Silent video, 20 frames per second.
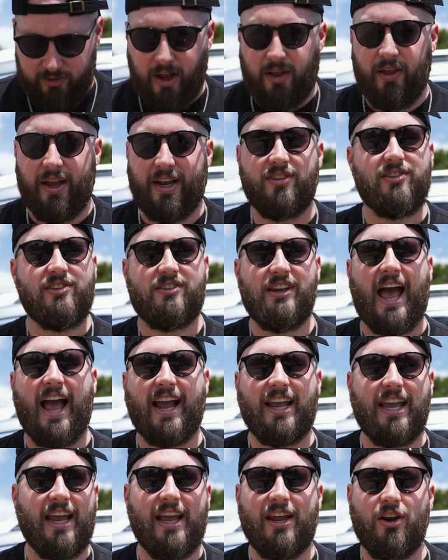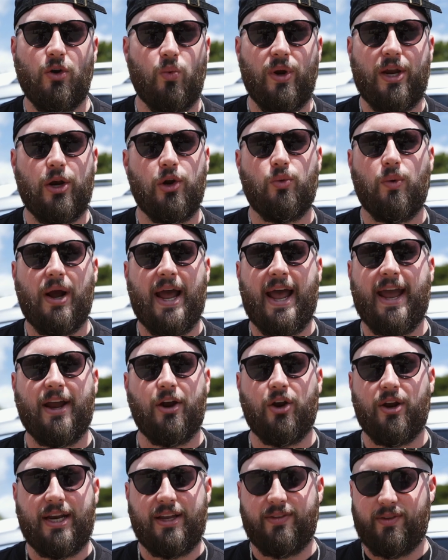not like snagging in a weird
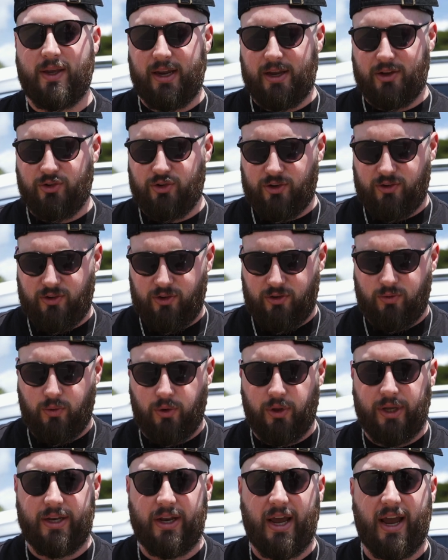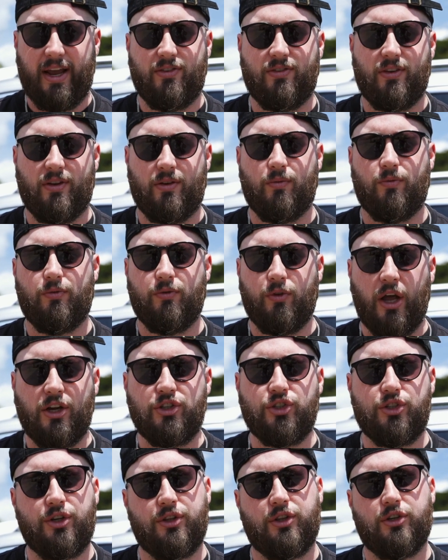way or anything. It just is really nice and
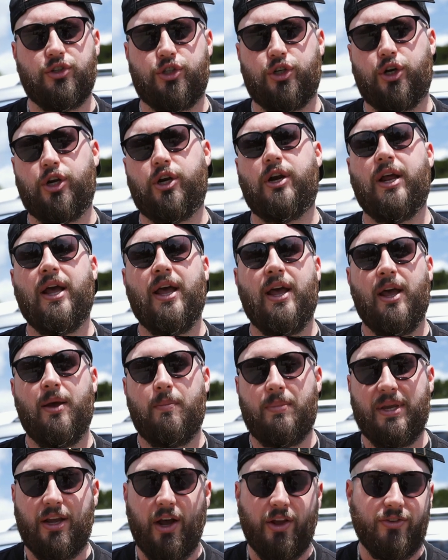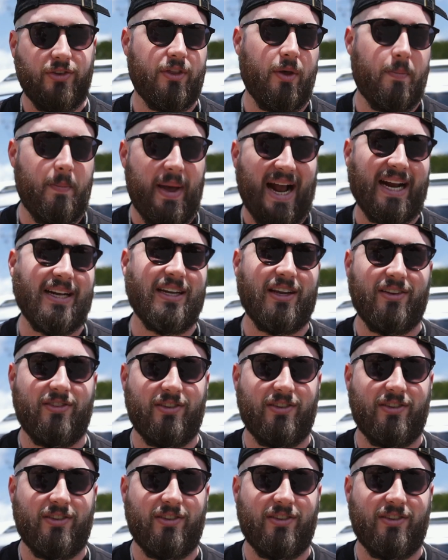flush to the shirt because of the magnet